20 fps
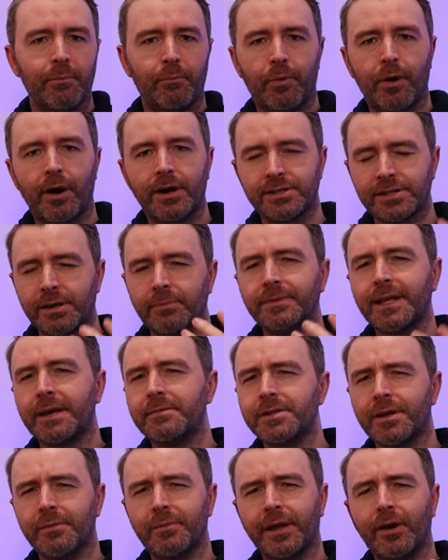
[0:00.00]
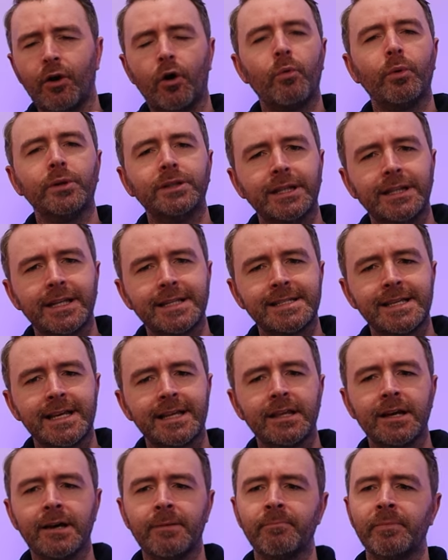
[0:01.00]
but sometimes I'm like, oh, what did they
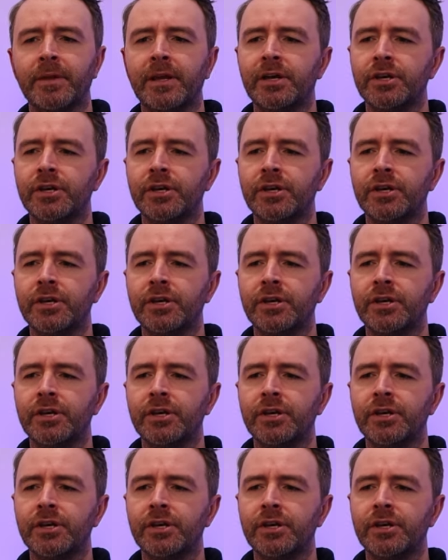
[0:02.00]
say there?